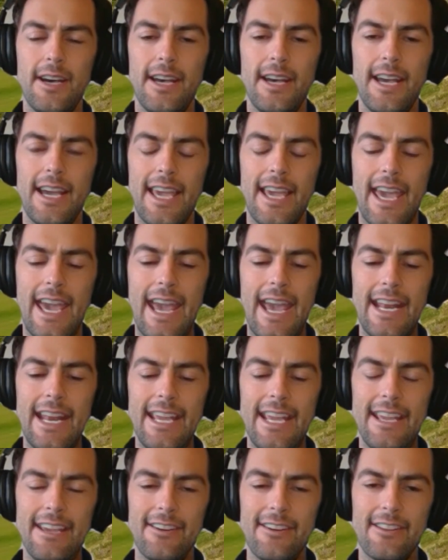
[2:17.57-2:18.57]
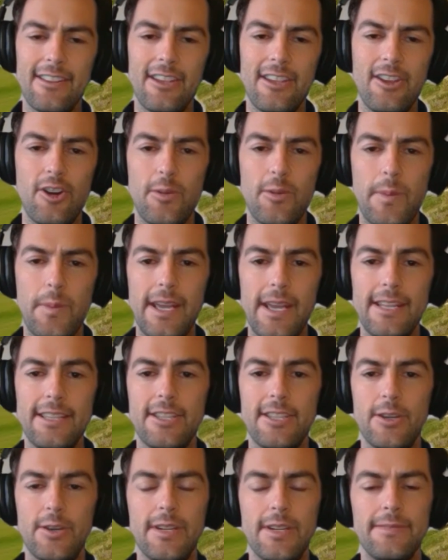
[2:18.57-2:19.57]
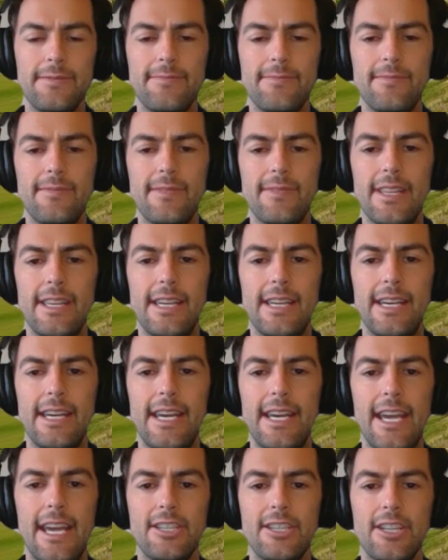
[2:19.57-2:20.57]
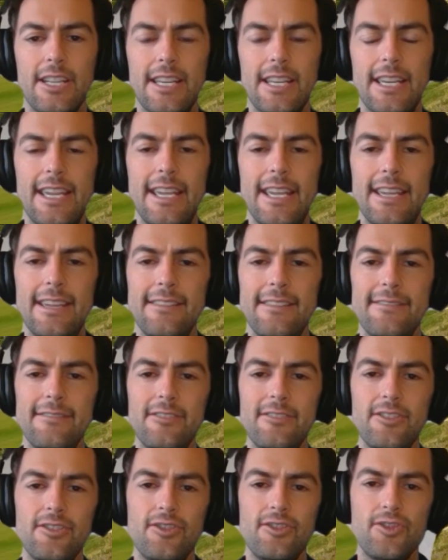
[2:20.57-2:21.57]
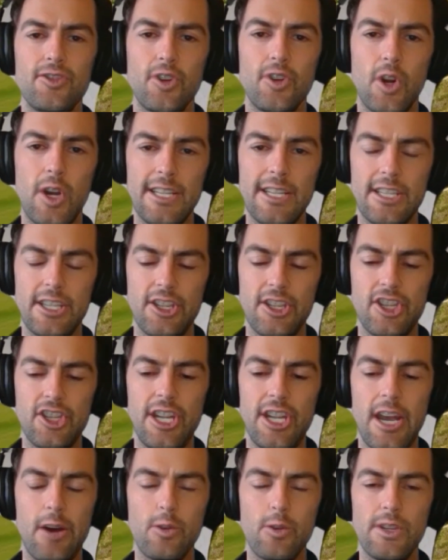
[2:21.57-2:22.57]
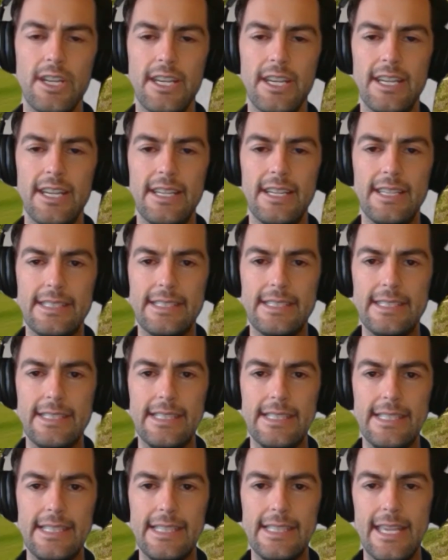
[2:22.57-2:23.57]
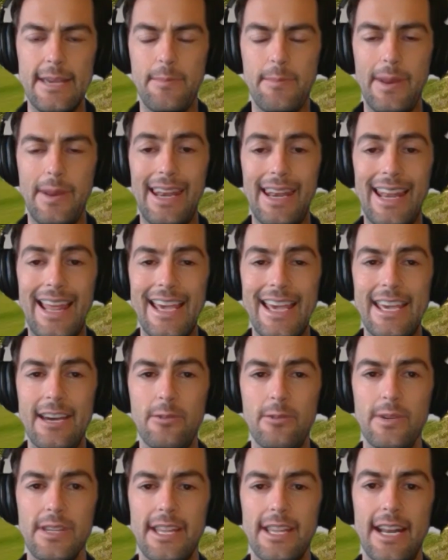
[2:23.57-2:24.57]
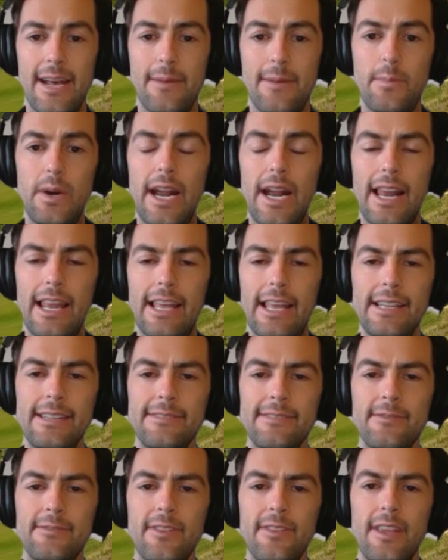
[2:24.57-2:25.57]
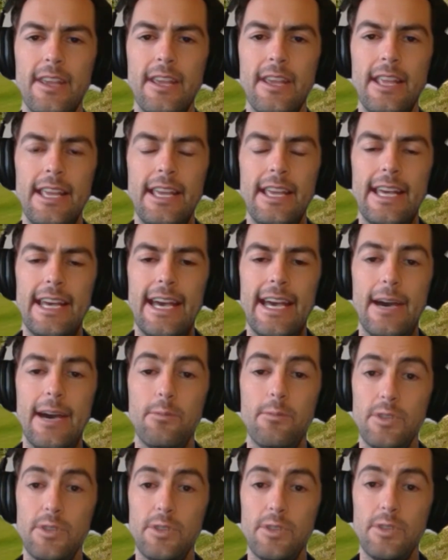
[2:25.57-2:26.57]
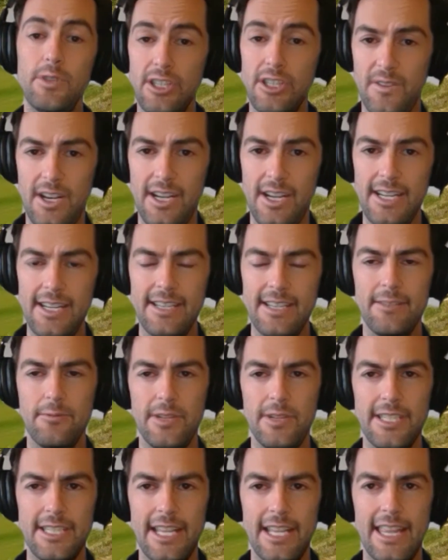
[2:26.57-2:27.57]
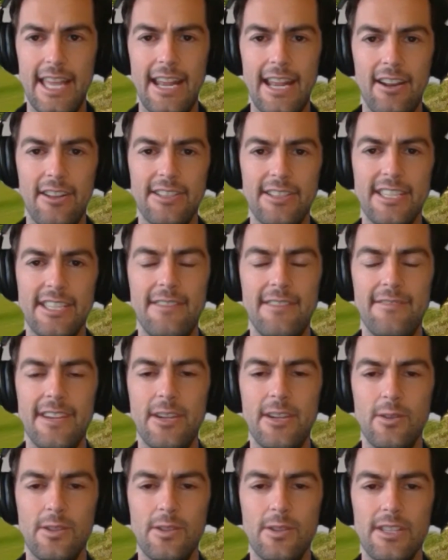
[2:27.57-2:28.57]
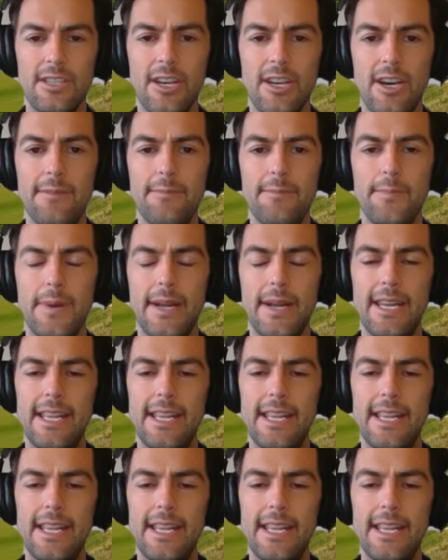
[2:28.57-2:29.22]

caddy on the European Tour actually tried to shelter their player with an umbrella, which is fine. We see that on TV all the time. But